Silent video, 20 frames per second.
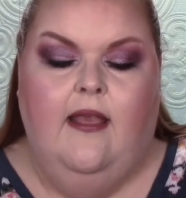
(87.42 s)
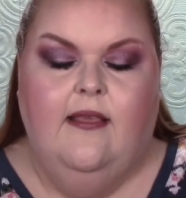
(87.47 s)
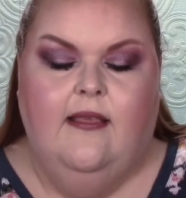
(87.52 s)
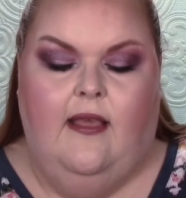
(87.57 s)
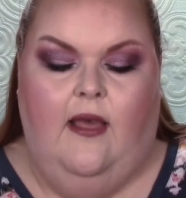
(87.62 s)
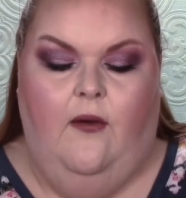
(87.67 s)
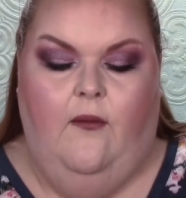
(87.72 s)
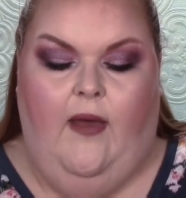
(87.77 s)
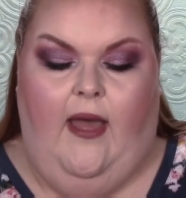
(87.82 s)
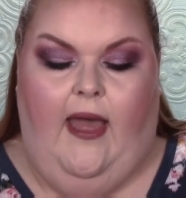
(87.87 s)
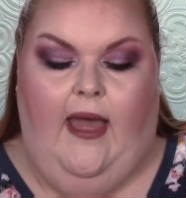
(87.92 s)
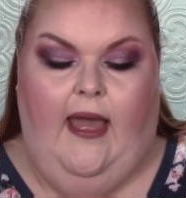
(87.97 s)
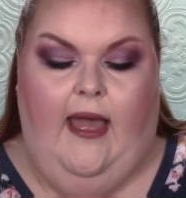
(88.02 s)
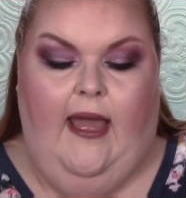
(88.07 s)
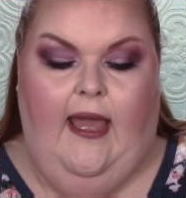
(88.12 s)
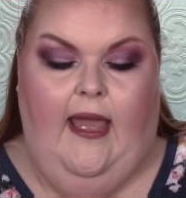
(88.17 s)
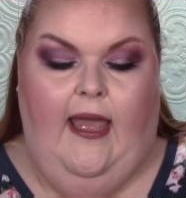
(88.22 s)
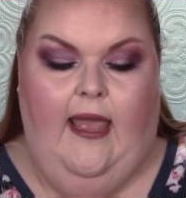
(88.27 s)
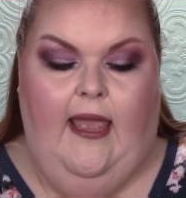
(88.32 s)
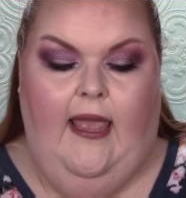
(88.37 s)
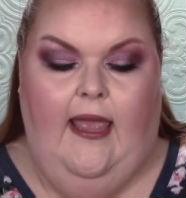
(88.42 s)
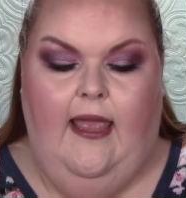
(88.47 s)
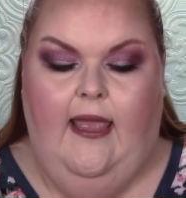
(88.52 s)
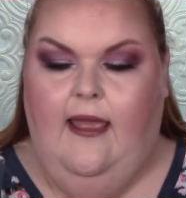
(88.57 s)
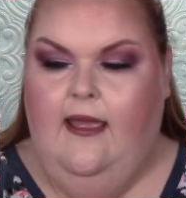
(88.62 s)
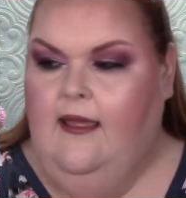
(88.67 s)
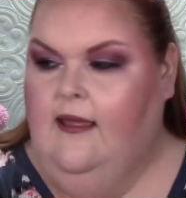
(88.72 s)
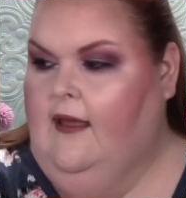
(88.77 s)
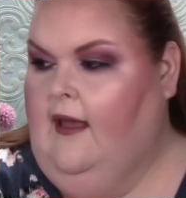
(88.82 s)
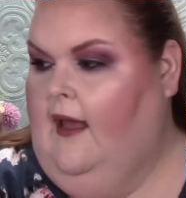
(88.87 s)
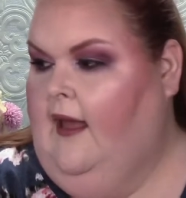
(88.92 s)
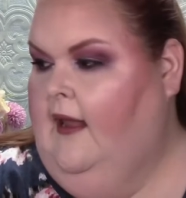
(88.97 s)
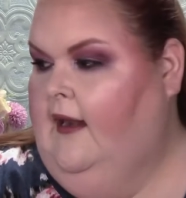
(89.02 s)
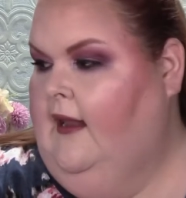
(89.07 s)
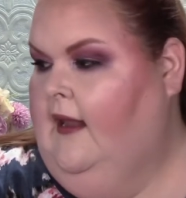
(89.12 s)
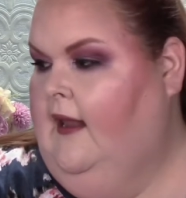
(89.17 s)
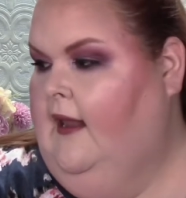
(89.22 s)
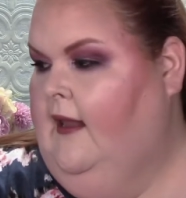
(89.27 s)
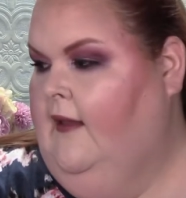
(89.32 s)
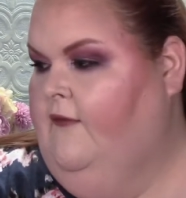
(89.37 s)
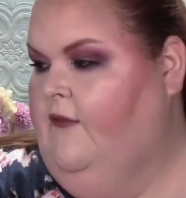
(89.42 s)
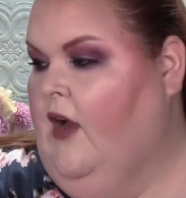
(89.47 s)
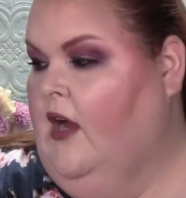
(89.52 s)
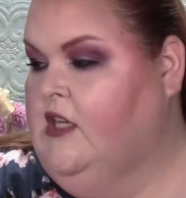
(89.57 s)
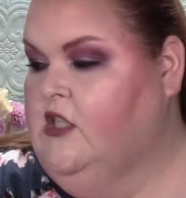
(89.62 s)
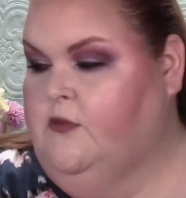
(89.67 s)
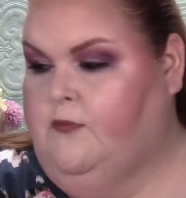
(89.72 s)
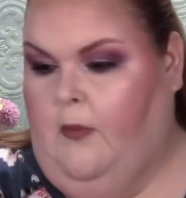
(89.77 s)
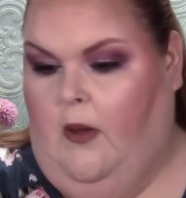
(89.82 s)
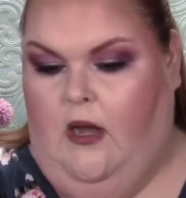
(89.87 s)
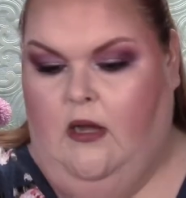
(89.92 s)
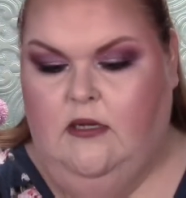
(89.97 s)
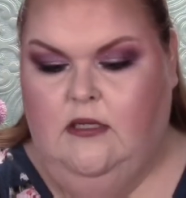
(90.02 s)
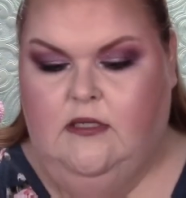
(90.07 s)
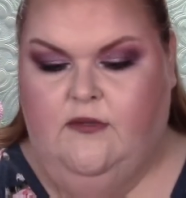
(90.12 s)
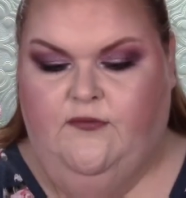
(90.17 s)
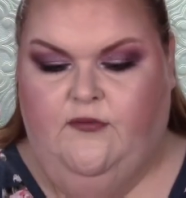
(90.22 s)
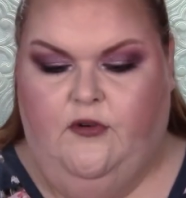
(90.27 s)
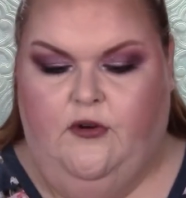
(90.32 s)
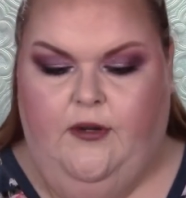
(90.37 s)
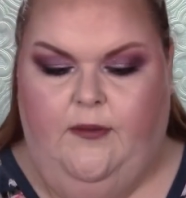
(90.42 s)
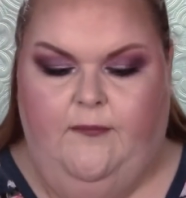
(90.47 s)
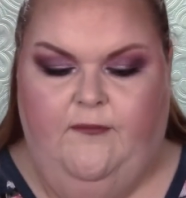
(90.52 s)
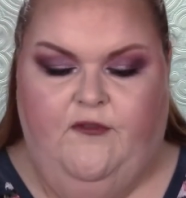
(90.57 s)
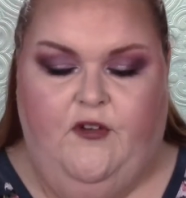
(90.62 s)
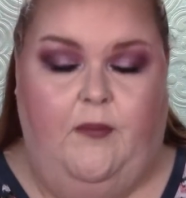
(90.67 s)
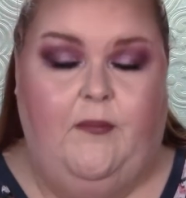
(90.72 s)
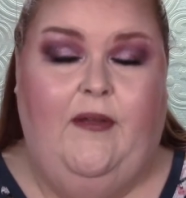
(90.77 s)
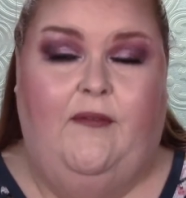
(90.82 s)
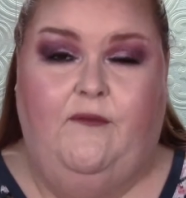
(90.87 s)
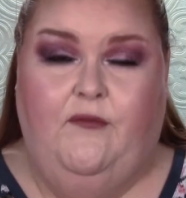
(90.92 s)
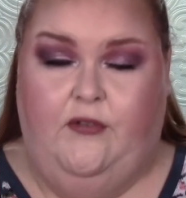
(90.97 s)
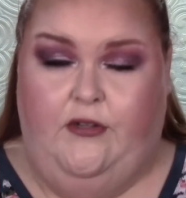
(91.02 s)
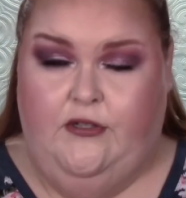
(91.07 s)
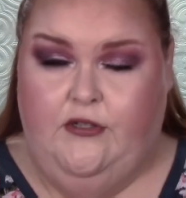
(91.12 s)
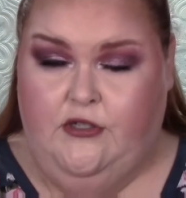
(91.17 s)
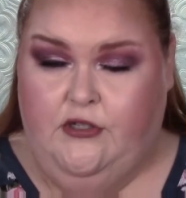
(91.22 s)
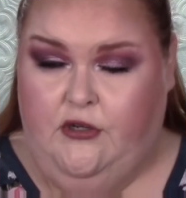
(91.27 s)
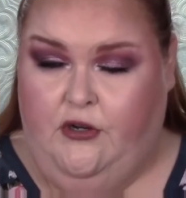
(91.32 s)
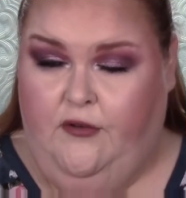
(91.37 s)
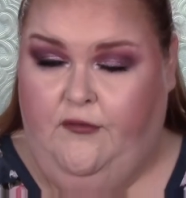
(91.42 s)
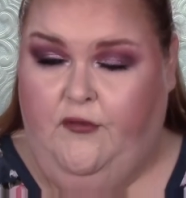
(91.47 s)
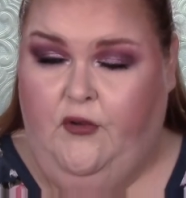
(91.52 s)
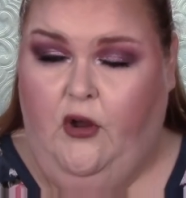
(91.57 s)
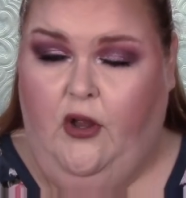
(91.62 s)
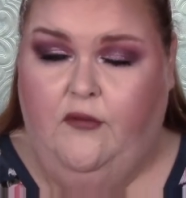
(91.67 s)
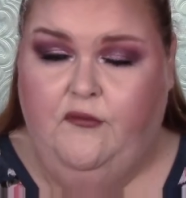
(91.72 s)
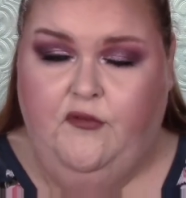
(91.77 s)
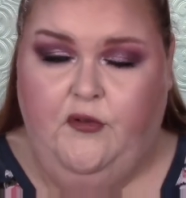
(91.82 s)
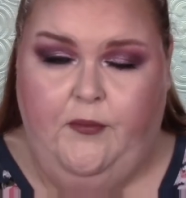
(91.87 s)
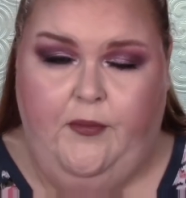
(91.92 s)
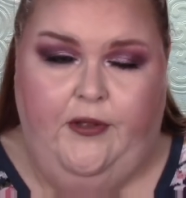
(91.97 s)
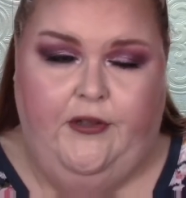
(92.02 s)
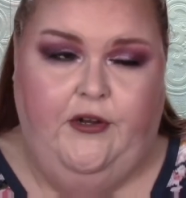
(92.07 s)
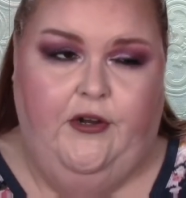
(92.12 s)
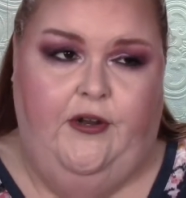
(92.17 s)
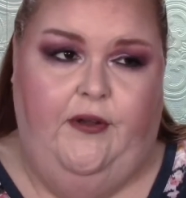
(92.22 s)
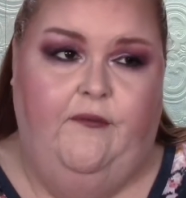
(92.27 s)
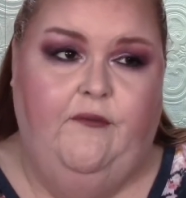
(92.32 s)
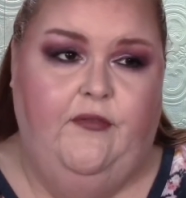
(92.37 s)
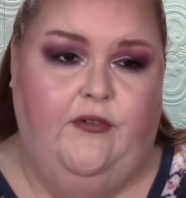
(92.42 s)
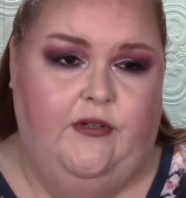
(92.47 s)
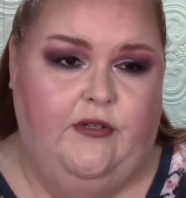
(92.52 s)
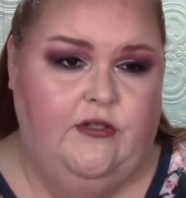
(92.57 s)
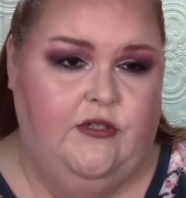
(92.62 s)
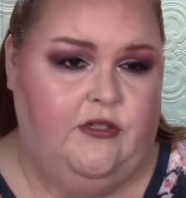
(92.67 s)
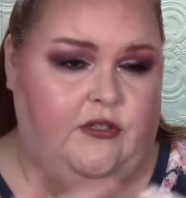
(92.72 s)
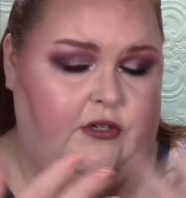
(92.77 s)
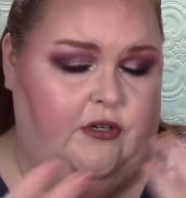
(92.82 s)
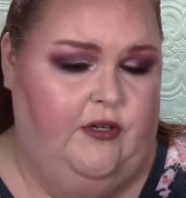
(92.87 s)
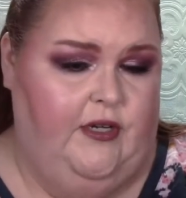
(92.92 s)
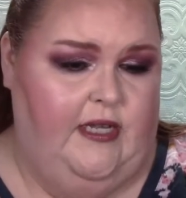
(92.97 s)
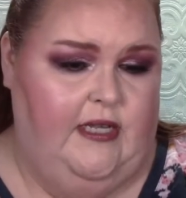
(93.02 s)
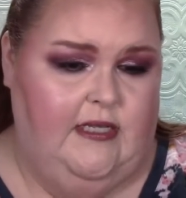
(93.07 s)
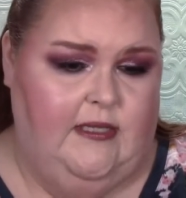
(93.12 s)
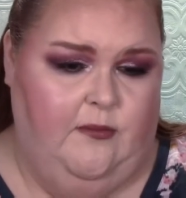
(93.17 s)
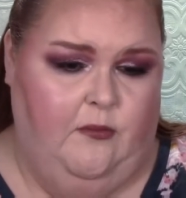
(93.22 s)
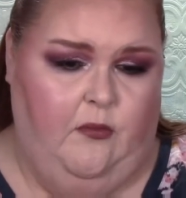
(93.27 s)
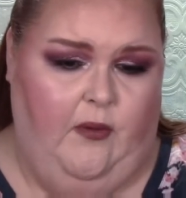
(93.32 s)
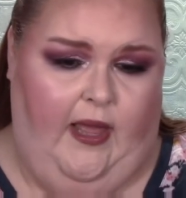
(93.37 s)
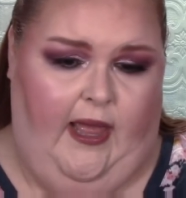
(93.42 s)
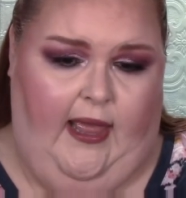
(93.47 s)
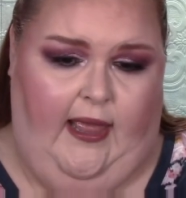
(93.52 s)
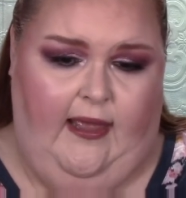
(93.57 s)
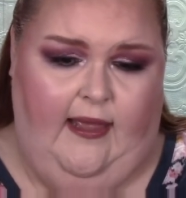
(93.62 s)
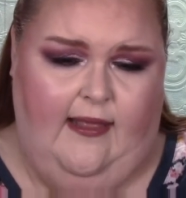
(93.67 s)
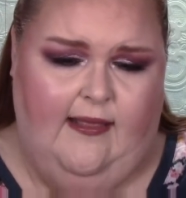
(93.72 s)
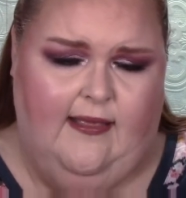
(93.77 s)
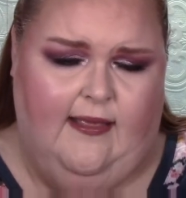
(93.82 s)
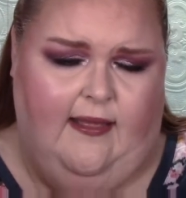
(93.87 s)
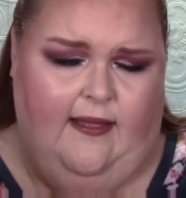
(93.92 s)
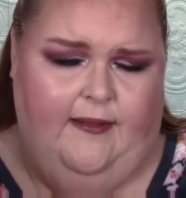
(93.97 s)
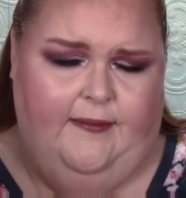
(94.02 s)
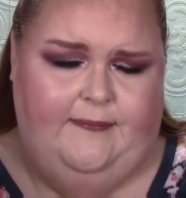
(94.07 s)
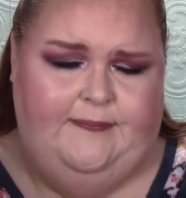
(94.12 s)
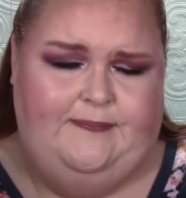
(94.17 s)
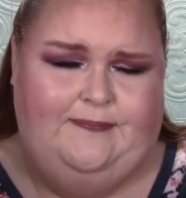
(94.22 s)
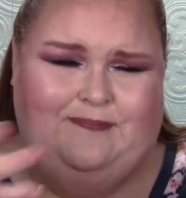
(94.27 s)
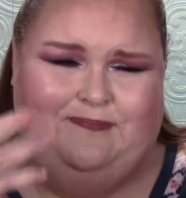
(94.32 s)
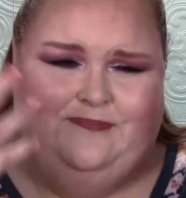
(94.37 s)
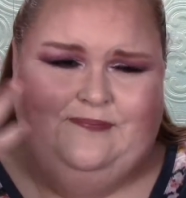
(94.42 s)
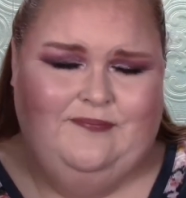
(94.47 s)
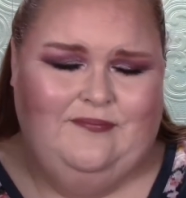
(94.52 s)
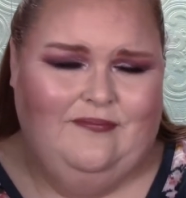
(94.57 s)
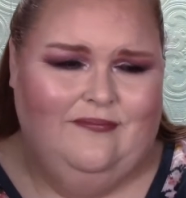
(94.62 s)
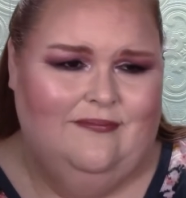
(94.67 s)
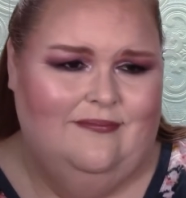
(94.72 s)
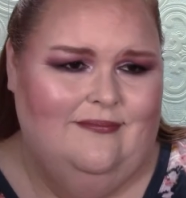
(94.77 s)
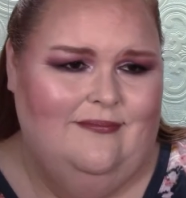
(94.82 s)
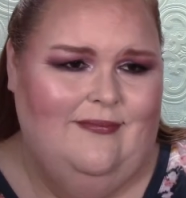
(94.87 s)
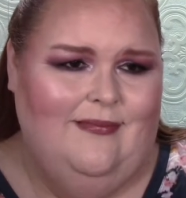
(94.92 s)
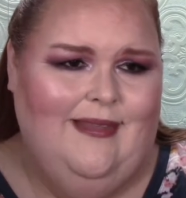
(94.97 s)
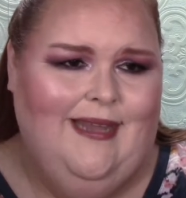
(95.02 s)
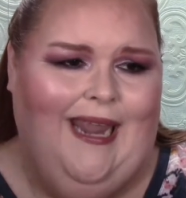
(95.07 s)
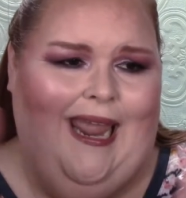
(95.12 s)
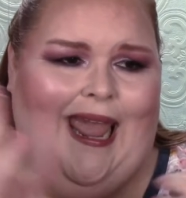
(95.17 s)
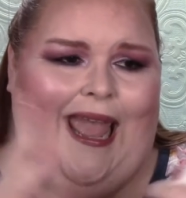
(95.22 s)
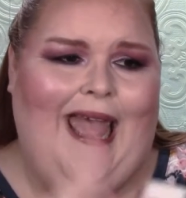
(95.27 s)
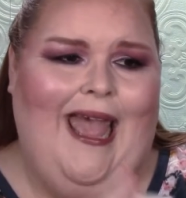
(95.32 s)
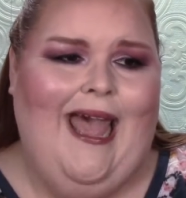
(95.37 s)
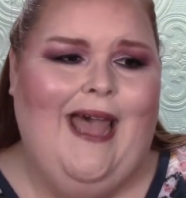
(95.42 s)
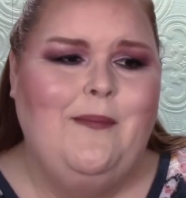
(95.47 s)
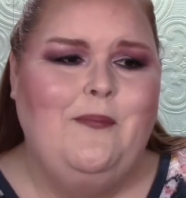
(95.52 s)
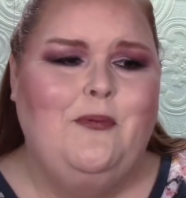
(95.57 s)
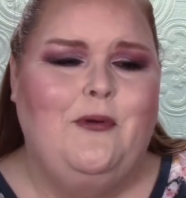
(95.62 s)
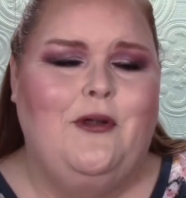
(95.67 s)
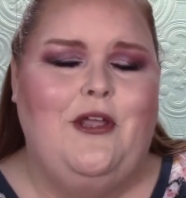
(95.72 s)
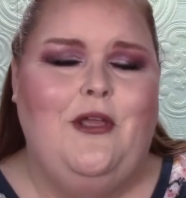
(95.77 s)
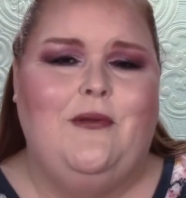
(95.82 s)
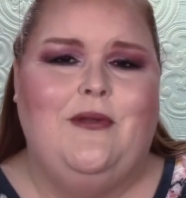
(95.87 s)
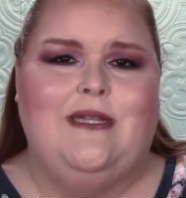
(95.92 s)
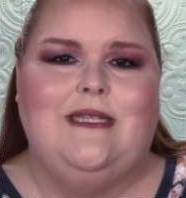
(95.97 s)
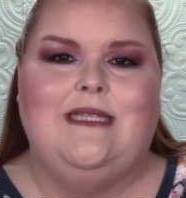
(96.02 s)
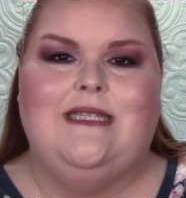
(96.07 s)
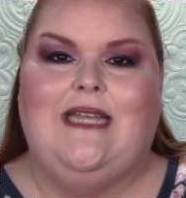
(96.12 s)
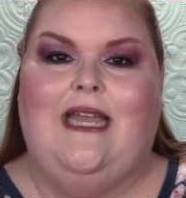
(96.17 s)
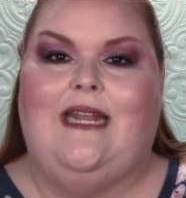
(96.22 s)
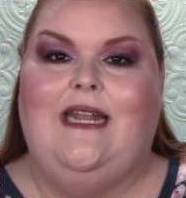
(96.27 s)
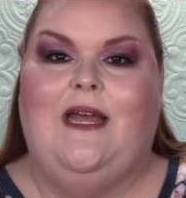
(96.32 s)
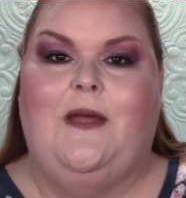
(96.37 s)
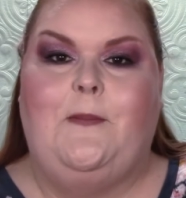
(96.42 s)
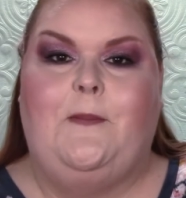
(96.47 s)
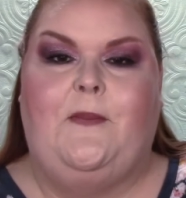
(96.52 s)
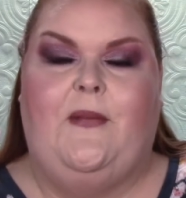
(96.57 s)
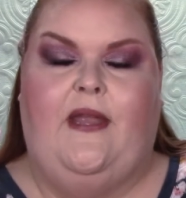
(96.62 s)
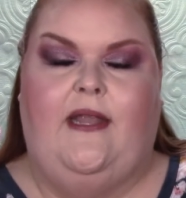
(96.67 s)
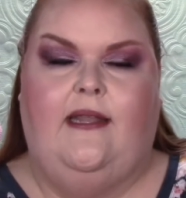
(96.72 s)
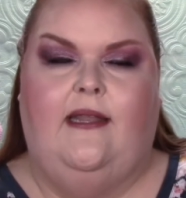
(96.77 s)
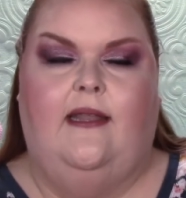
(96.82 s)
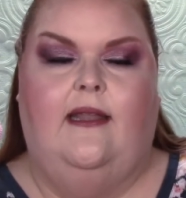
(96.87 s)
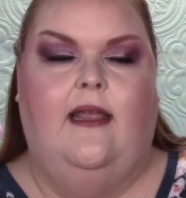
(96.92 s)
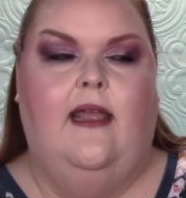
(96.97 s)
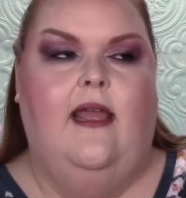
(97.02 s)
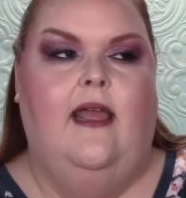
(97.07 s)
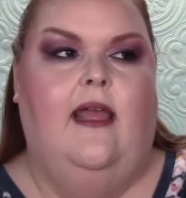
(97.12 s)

So I got a Vox box for from Influenster. If you're unfamiliar, Influenster is a way is a app where you can sign up and